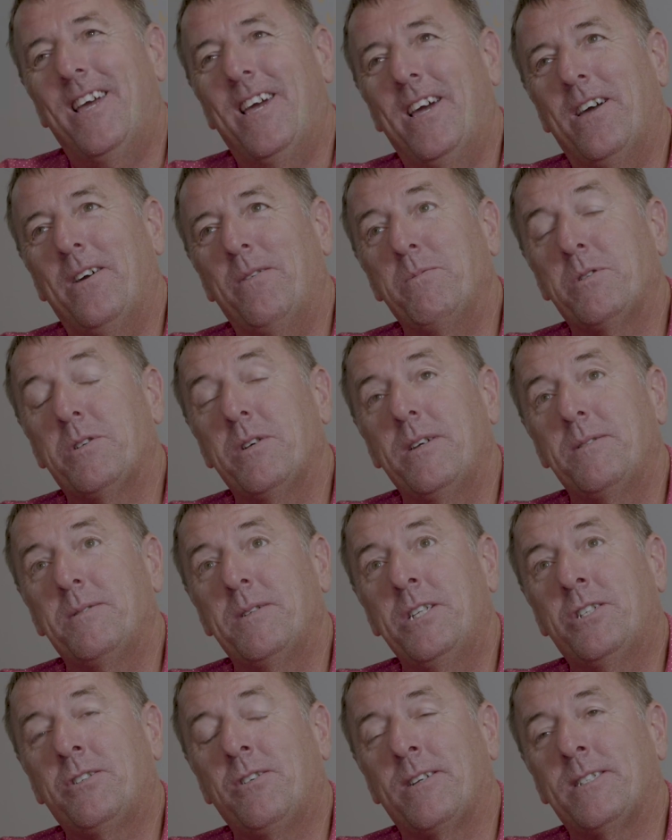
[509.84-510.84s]
Yeah, it was
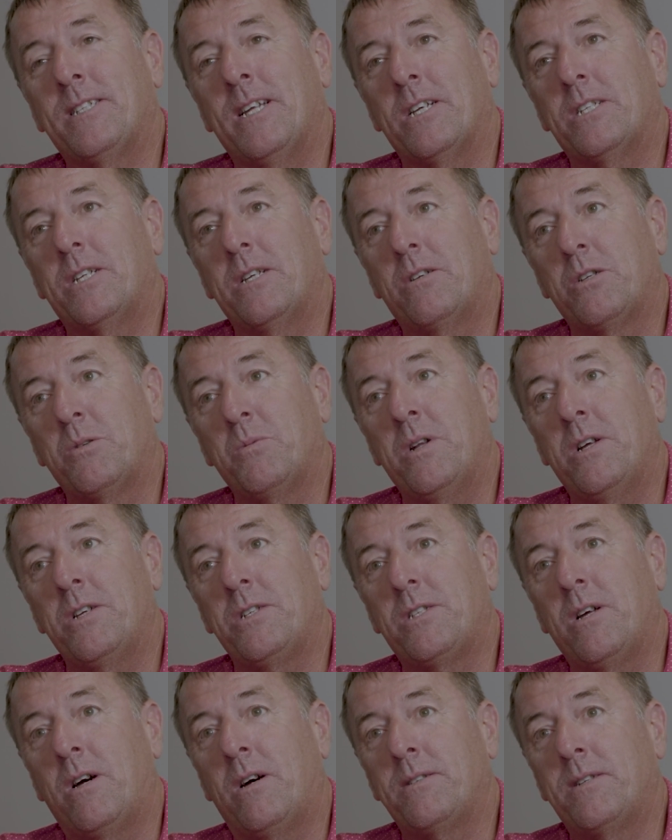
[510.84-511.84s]
interesting actually, because
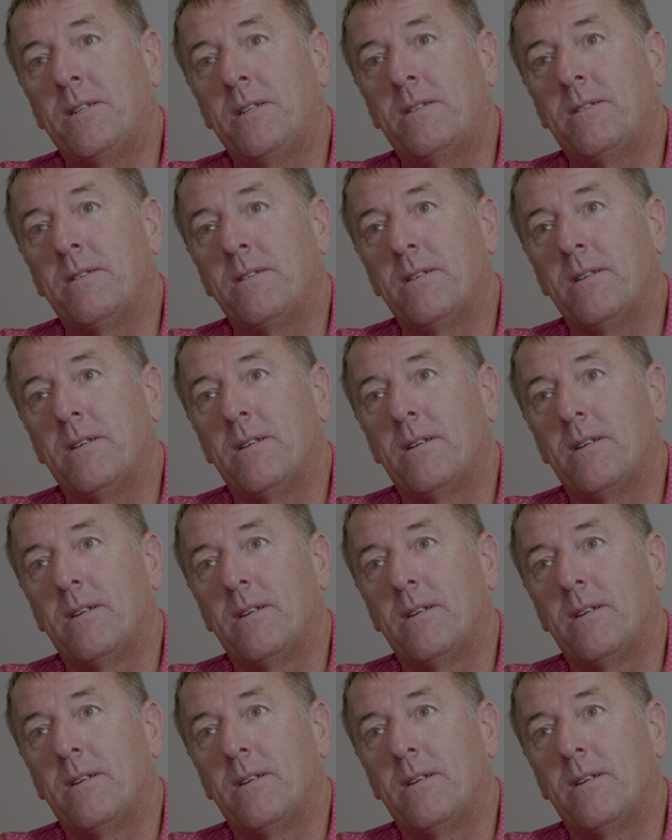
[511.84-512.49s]
when I started